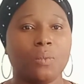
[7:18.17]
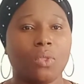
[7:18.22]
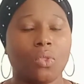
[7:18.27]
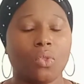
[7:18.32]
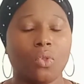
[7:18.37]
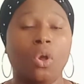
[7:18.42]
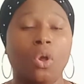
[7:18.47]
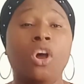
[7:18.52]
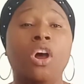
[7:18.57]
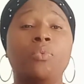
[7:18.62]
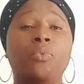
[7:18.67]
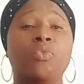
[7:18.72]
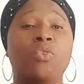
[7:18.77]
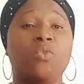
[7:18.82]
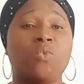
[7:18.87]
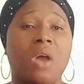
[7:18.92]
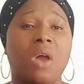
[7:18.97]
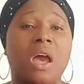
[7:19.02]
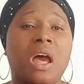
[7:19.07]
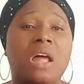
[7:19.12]
all
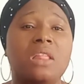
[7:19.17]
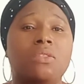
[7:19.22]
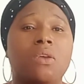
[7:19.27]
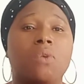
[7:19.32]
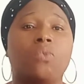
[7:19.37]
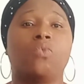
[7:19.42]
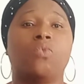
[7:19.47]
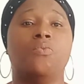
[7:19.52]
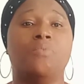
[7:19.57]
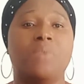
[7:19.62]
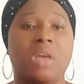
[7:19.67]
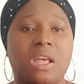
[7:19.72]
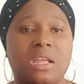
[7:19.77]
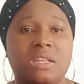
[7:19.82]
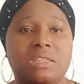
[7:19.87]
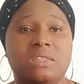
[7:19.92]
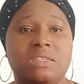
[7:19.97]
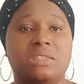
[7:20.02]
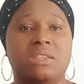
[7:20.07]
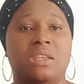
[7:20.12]
required
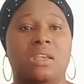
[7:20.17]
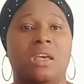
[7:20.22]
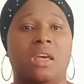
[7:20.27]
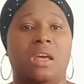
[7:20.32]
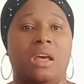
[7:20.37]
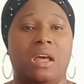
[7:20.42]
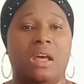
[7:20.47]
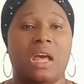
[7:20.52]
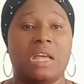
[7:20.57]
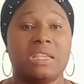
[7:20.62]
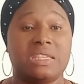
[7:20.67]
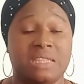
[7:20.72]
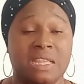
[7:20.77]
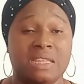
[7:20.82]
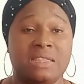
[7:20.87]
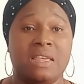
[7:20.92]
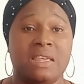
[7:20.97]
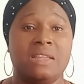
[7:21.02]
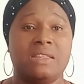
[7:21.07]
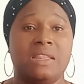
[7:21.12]
documents as
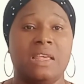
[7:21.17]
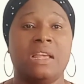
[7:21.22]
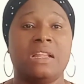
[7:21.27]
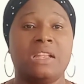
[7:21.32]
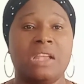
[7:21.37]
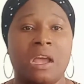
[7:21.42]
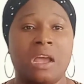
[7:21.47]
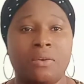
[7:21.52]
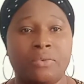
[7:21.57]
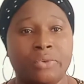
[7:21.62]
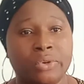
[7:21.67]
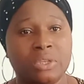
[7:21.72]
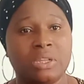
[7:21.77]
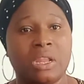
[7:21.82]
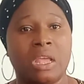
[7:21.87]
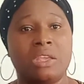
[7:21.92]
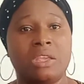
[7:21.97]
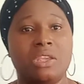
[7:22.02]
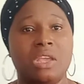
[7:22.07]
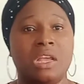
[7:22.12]
stated earlier on,
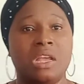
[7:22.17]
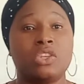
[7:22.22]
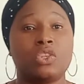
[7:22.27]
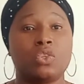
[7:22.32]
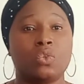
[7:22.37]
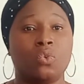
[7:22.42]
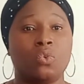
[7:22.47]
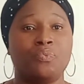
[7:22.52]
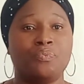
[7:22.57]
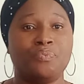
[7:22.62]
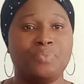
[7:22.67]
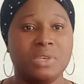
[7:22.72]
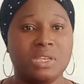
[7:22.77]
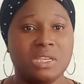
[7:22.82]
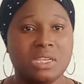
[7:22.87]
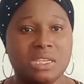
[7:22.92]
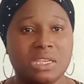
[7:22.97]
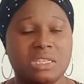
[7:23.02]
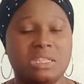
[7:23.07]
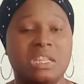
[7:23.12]
like your SOP,
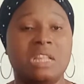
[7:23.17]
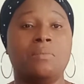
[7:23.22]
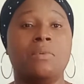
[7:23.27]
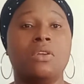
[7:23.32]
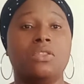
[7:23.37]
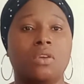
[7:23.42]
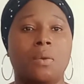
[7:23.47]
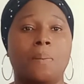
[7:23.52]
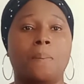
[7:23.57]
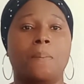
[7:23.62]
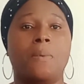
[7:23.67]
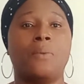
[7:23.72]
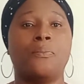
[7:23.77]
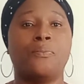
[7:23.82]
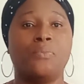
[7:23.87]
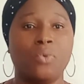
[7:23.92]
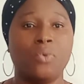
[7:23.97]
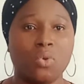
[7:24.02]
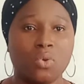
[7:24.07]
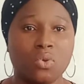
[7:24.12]
statement of
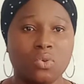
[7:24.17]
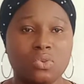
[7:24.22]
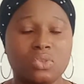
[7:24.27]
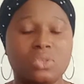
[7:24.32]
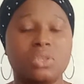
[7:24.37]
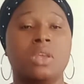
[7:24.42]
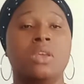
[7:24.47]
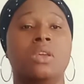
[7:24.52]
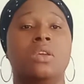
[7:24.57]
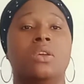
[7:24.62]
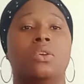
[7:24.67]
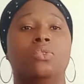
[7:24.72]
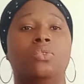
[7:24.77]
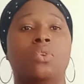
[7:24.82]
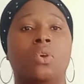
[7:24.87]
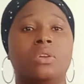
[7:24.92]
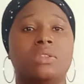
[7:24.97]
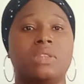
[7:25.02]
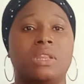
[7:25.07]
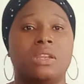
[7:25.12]
purpose,
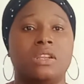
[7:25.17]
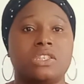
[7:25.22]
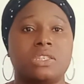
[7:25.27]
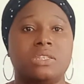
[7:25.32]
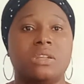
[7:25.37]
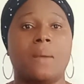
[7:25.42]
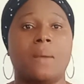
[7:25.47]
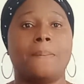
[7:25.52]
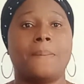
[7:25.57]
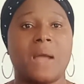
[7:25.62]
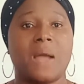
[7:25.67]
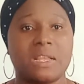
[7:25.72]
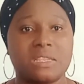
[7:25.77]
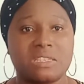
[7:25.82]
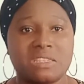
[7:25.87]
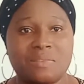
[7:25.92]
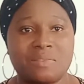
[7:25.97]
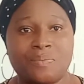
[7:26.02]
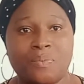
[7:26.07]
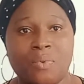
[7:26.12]
your international
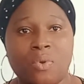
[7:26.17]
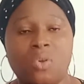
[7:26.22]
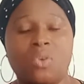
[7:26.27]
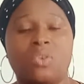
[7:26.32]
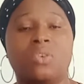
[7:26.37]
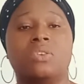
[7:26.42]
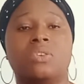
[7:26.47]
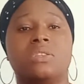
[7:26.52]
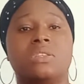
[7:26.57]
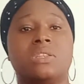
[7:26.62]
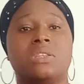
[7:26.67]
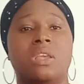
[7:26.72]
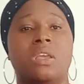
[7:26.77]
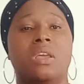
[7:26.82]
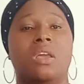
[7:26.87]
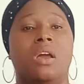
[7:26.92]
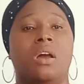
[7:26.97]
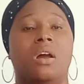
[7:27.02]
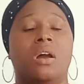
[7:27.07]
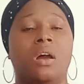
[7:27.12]
passport,
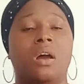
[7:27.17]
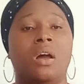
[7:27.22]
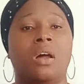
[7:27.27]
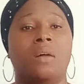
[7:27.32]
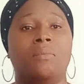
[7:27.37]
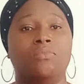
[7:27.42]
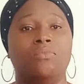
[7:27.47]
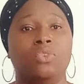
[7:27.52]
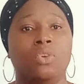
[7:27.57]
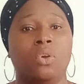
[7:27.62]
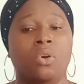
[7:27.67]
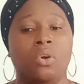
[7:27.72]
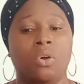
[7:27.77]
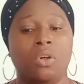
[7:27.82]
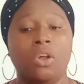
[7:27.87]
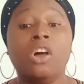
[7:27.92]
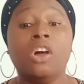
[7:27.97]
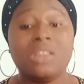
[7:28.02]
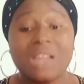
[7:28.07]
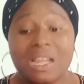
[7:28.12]
your
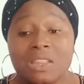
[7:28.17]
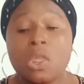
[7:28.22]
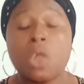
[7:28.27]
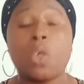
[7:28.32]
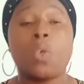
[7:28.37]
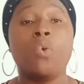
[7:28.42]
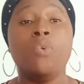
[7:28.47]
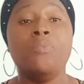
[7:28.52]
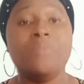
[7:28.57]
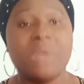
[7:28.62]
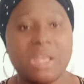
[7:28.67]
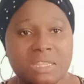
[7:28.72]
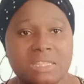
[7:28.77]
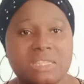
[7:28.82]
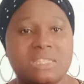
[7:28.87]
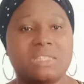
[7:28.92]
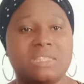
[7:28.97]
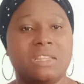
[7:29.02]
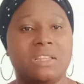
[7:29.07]
other documents,